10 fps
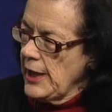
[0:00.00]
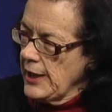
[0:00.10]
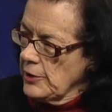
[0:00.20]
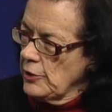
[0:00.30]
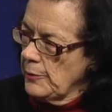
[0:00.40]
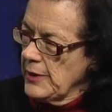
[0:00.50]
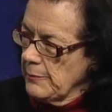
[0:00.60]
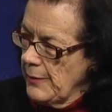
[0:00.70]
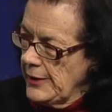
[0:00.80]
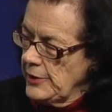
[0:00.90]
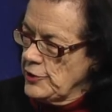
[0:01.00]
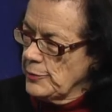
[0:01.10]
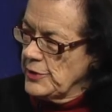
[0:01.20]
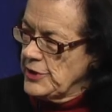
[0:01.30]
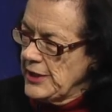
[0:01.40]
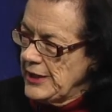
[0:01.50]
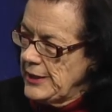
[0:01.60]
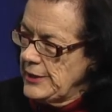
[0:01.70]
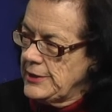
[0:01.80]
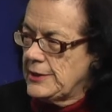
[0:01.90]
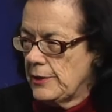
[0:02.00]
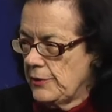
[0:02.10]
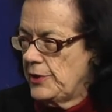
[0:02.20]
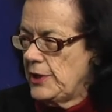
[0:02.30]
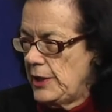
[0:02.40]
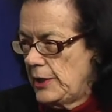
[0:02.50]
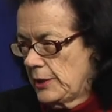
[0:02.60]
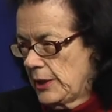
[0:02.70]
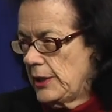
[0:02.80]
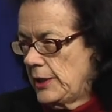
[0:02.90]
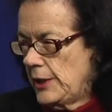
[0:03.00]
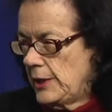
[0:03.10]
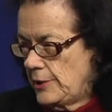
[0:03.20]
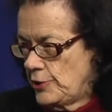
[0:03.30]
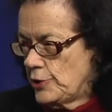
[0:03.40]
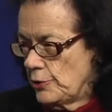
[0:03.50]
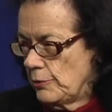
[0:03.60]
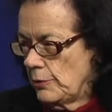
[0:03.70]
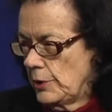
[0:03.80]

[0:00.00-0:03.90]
economic management is the key issue.